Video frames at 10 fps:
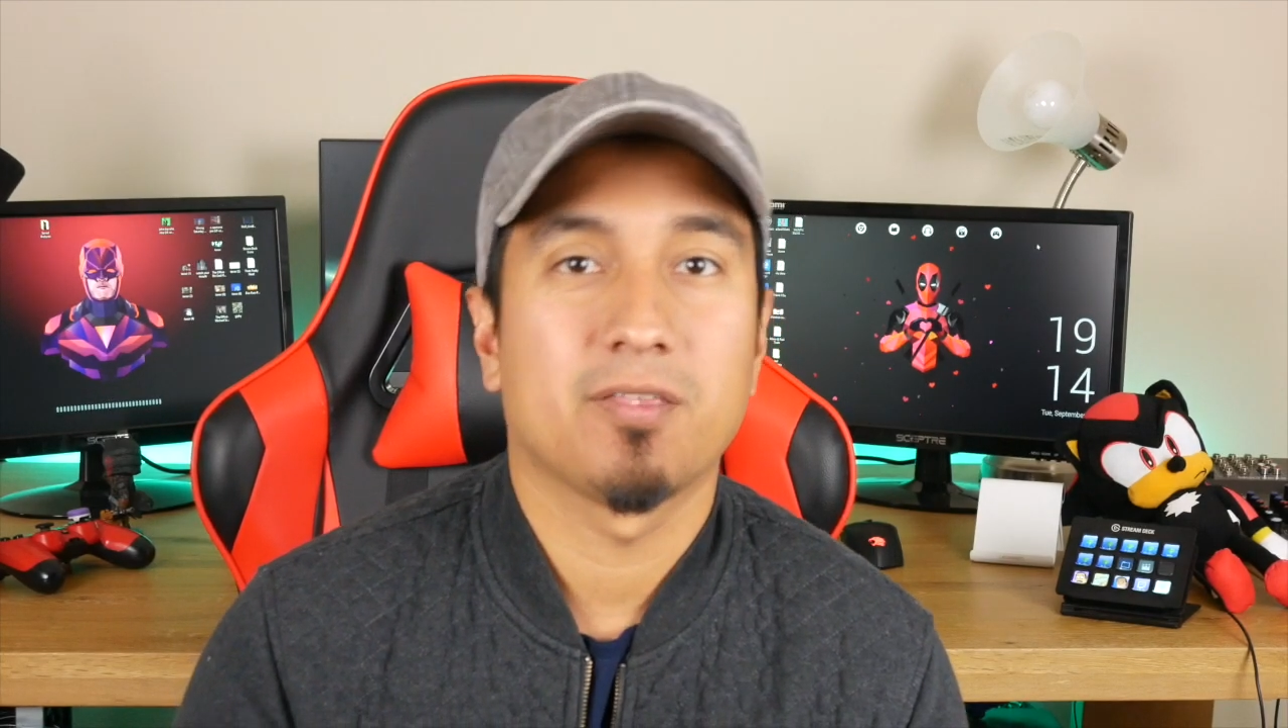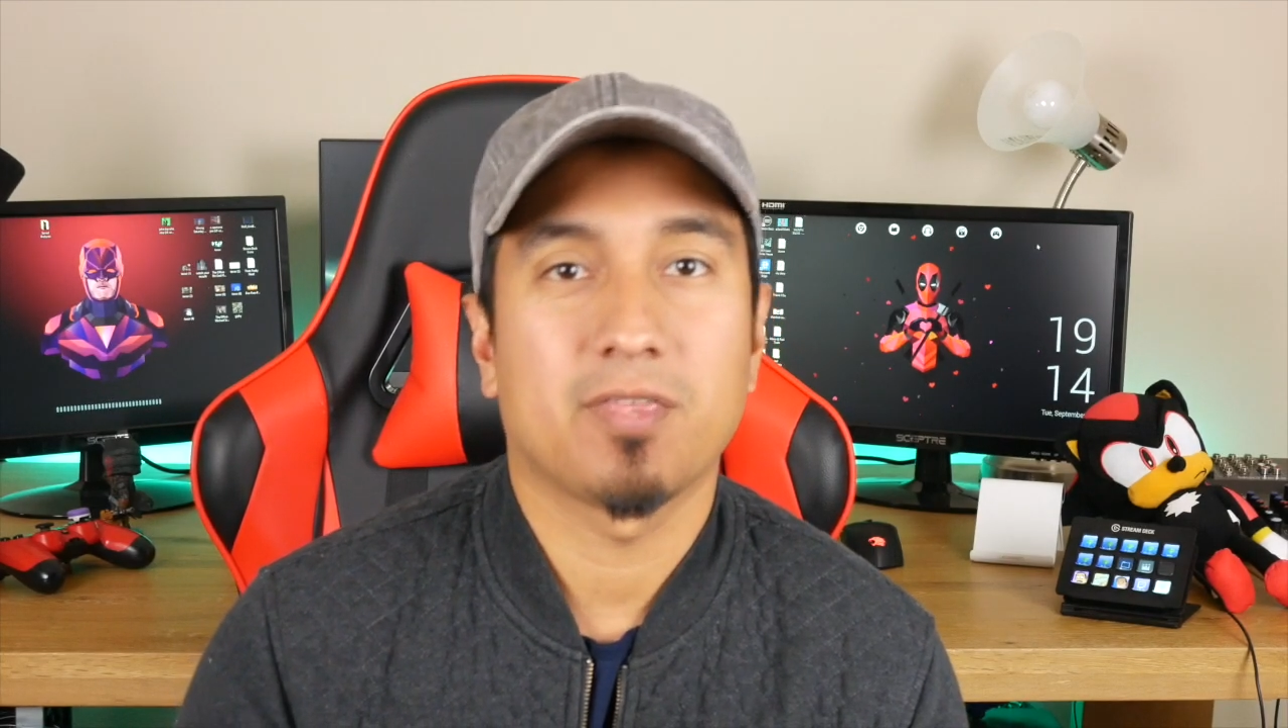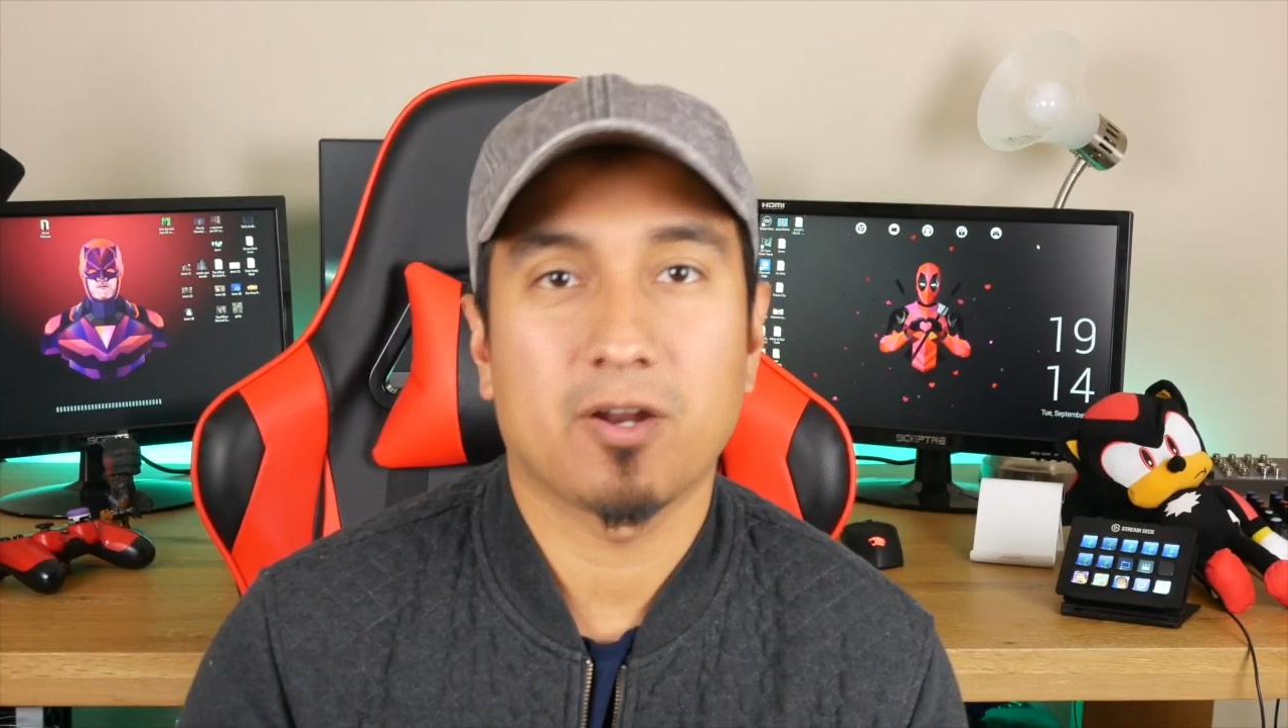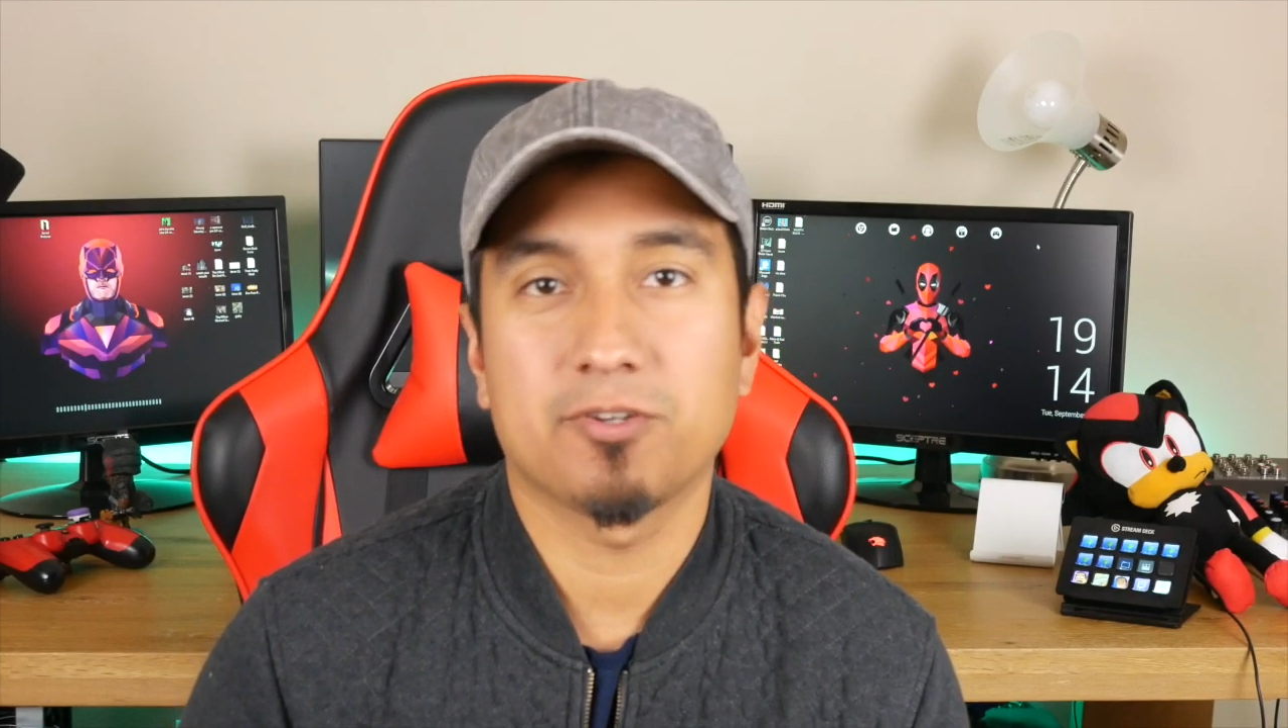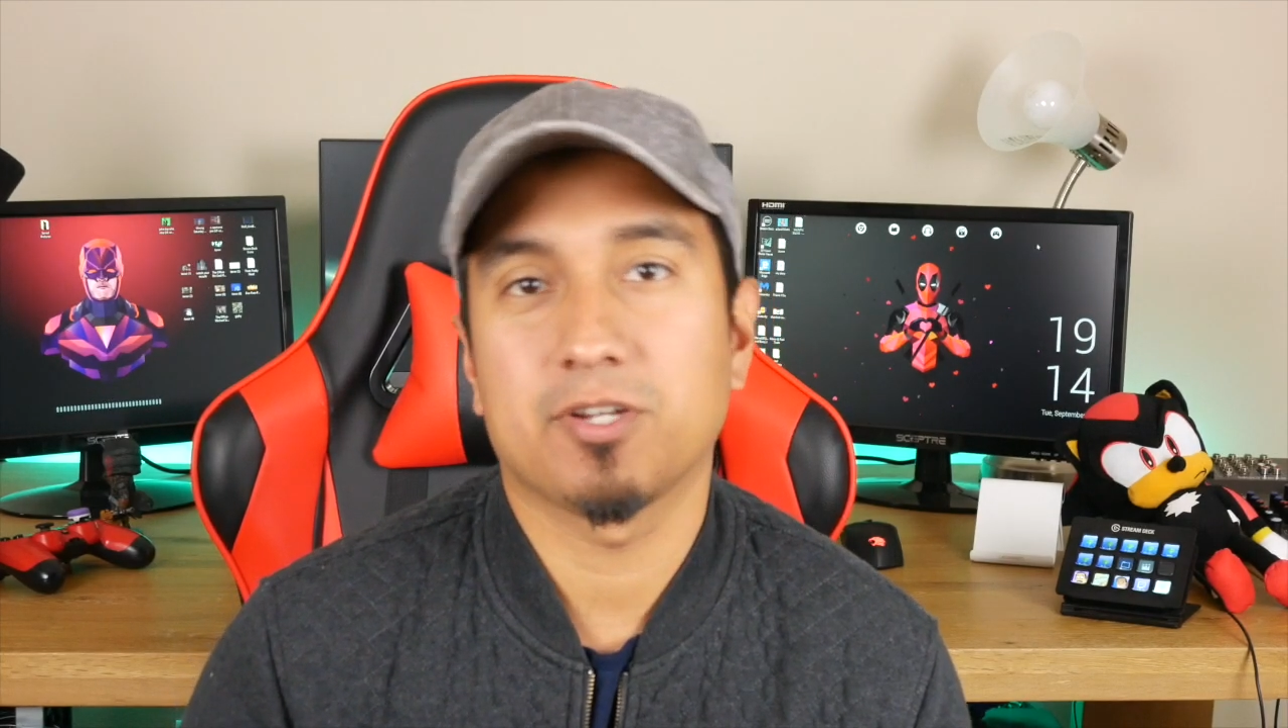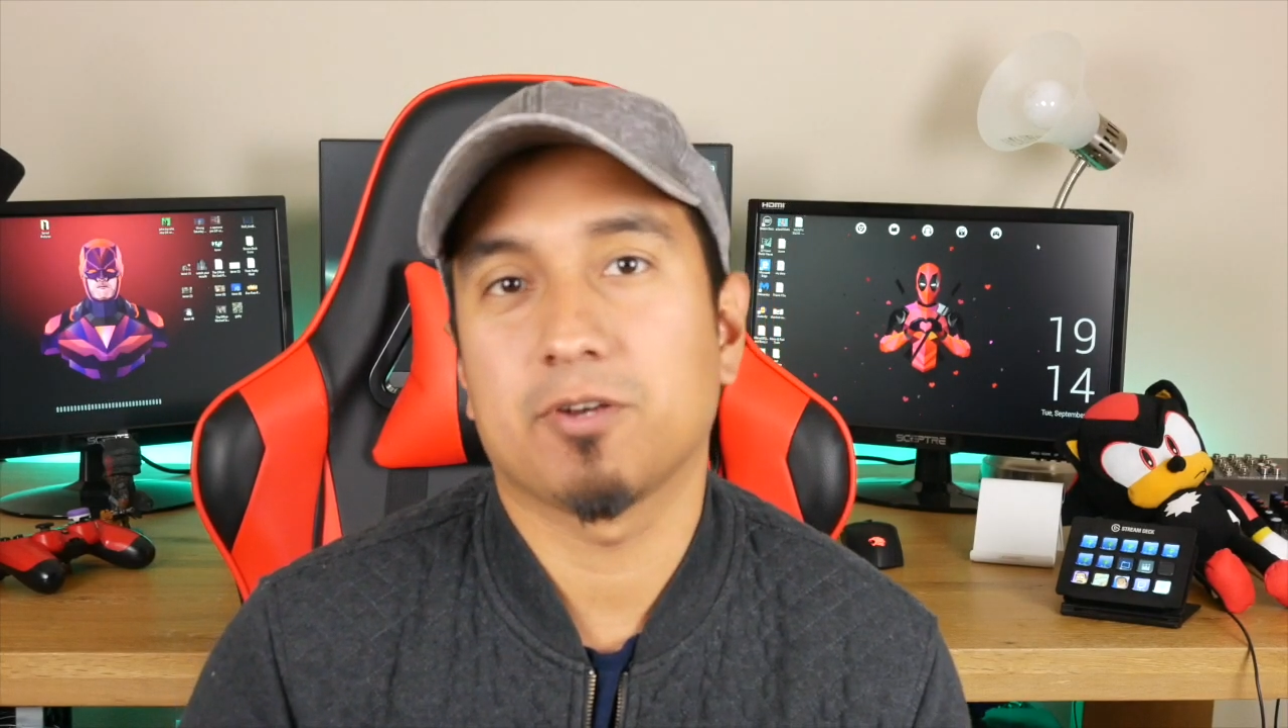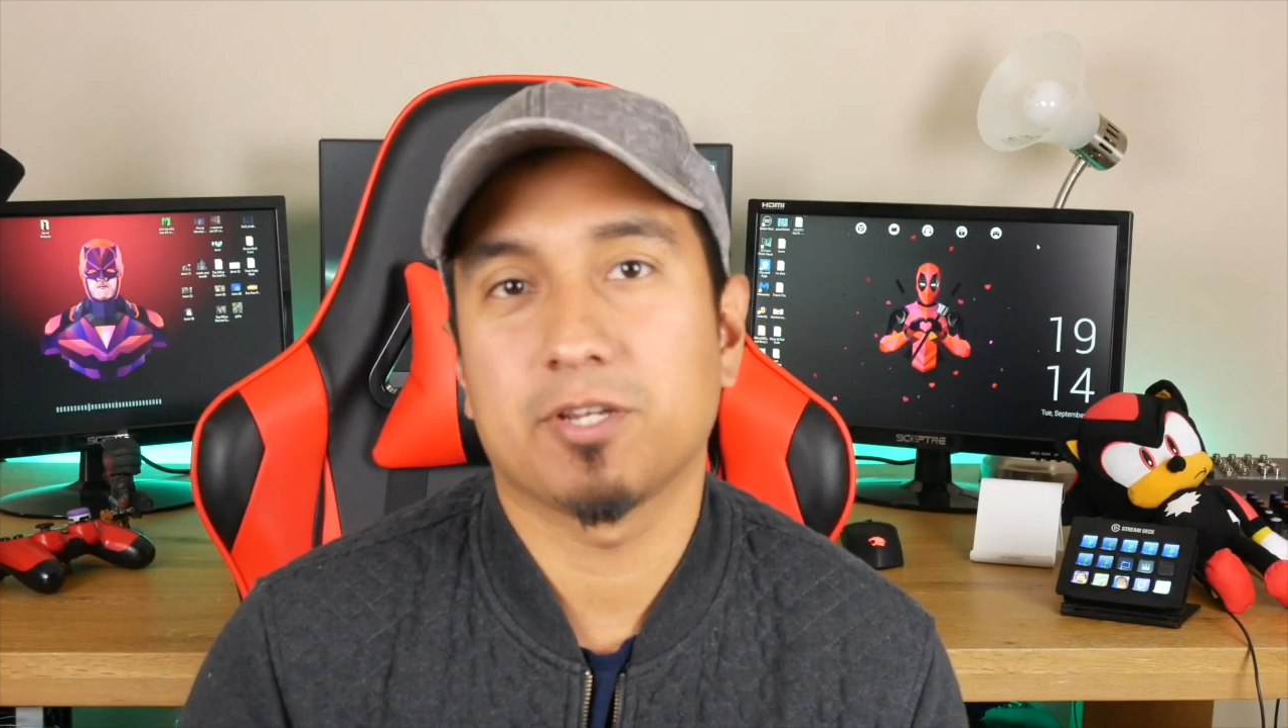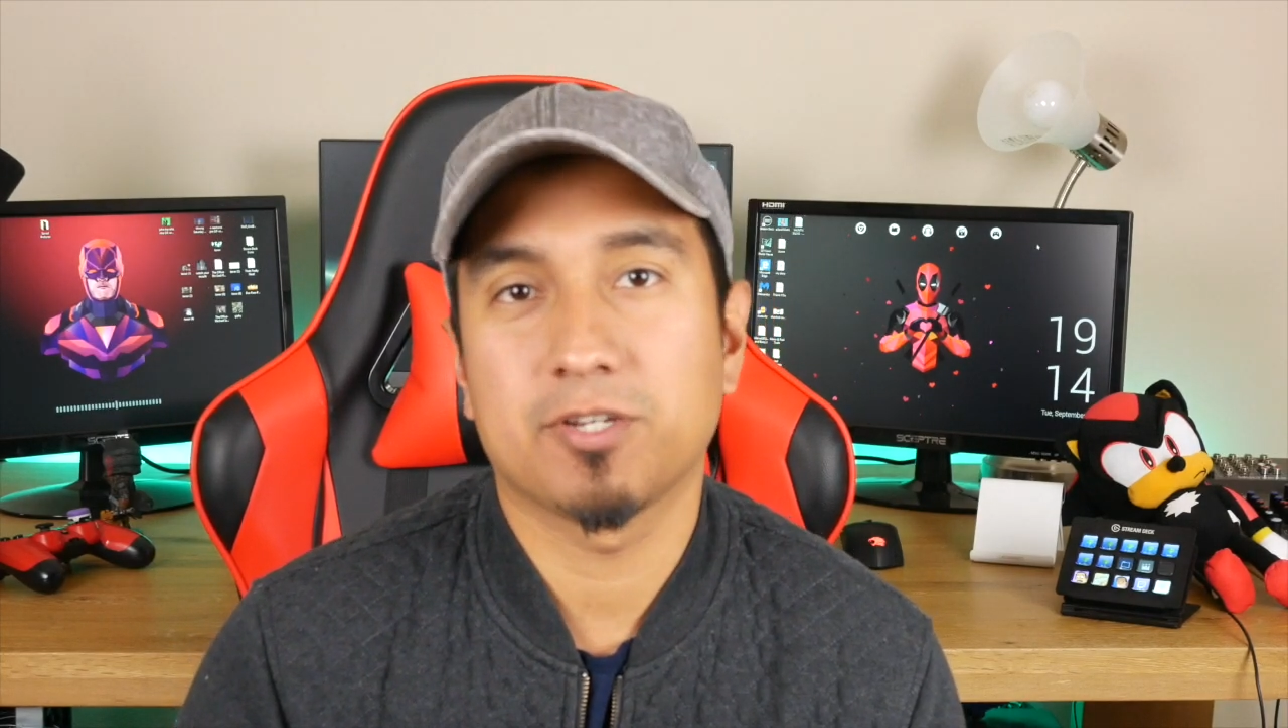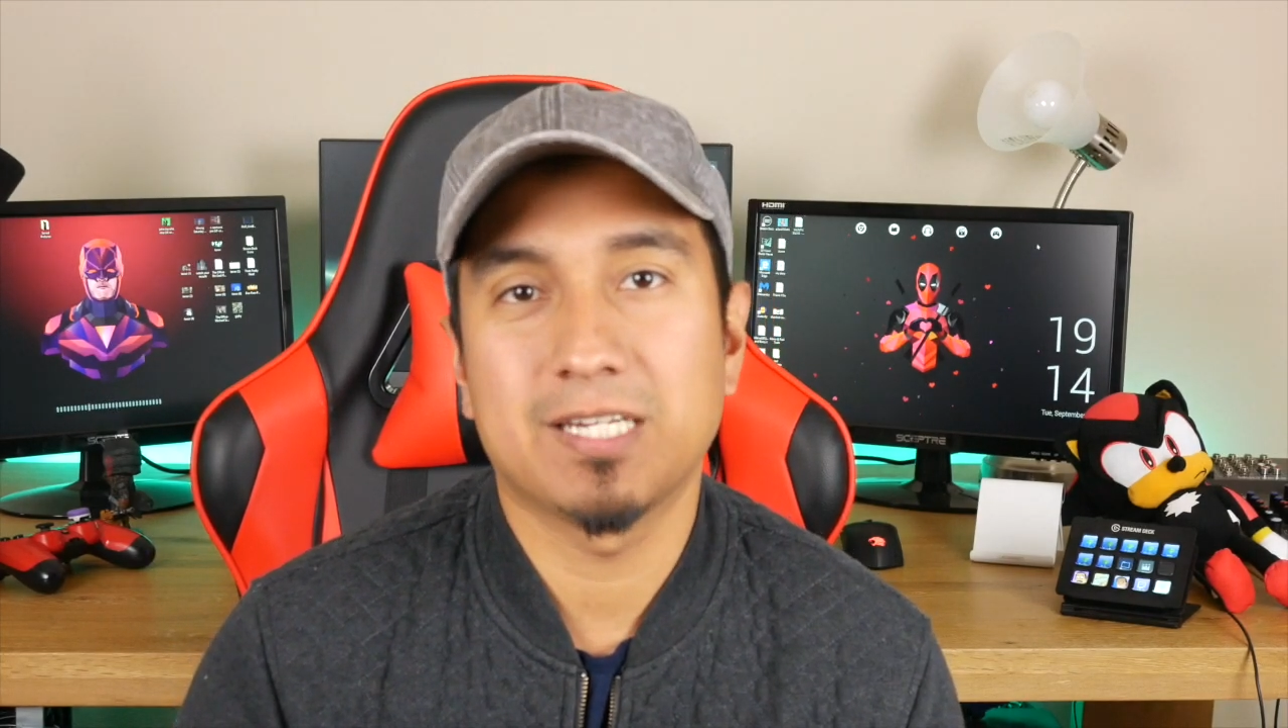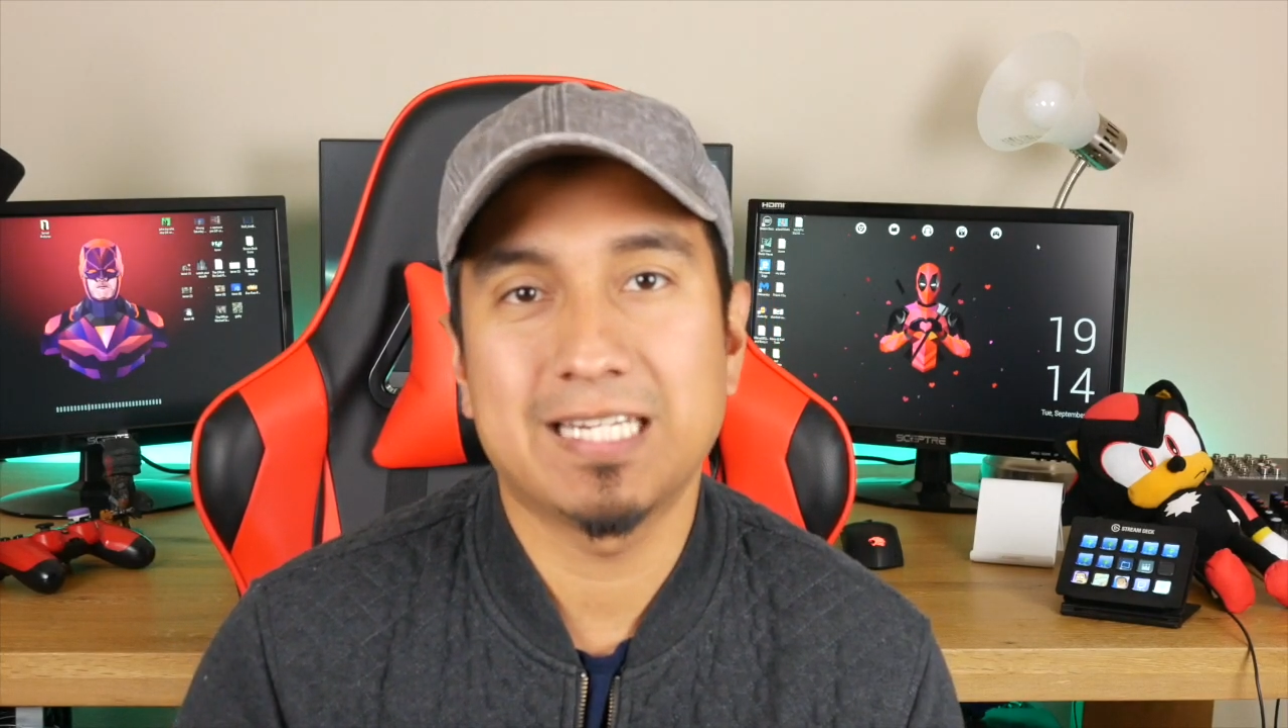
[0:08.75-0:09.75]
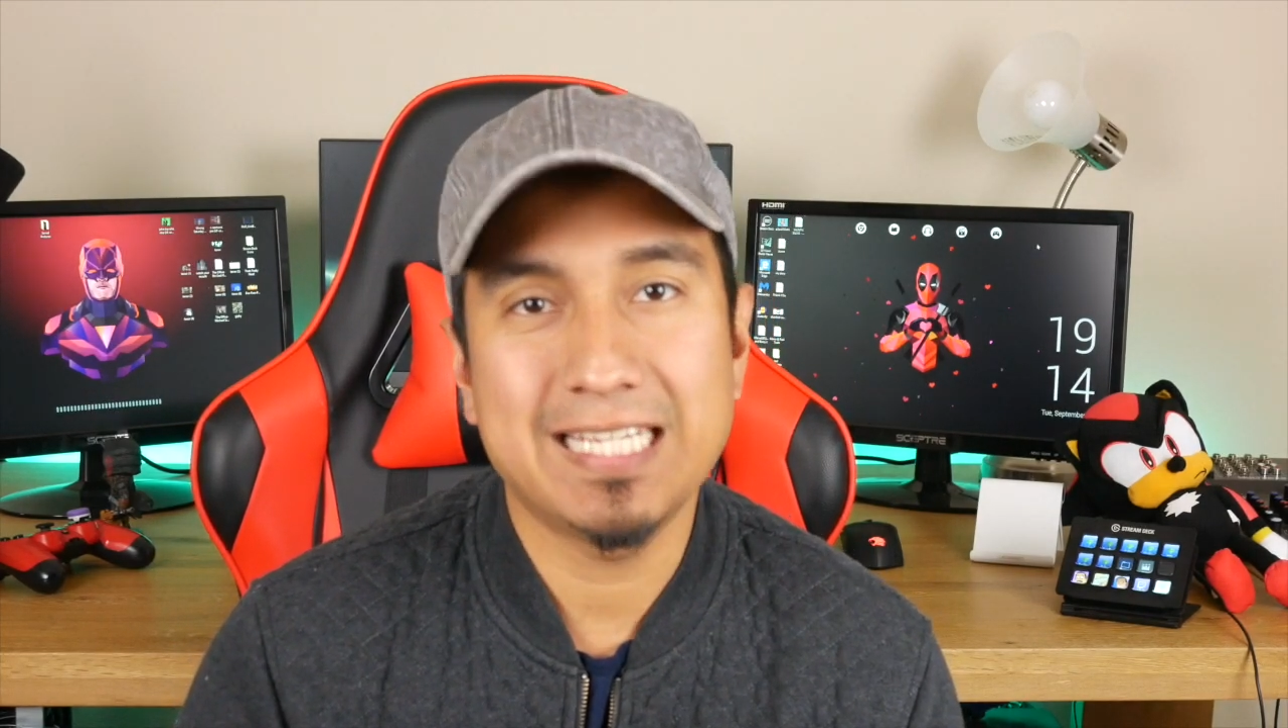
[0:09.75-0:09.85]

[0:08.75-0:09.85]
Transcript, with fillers: that our generation